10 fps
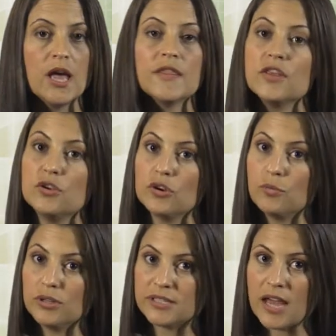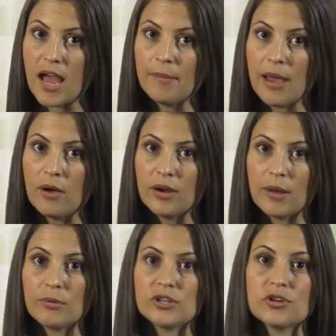The unit will time out
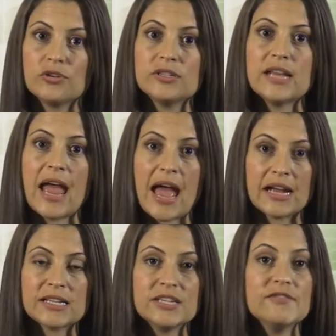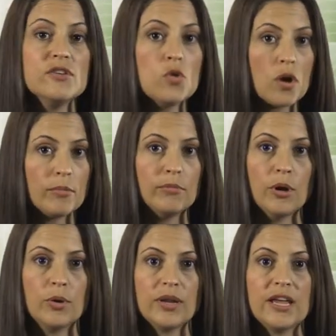and return to active normal
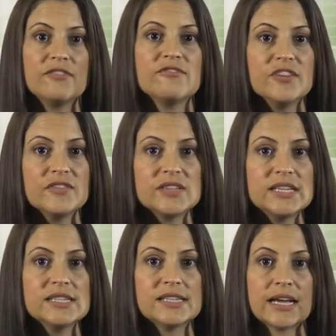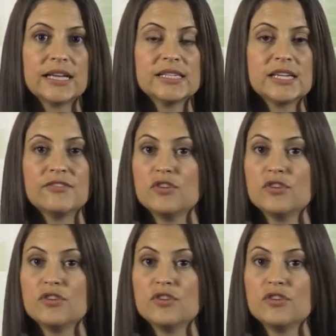mode in 15 seconds if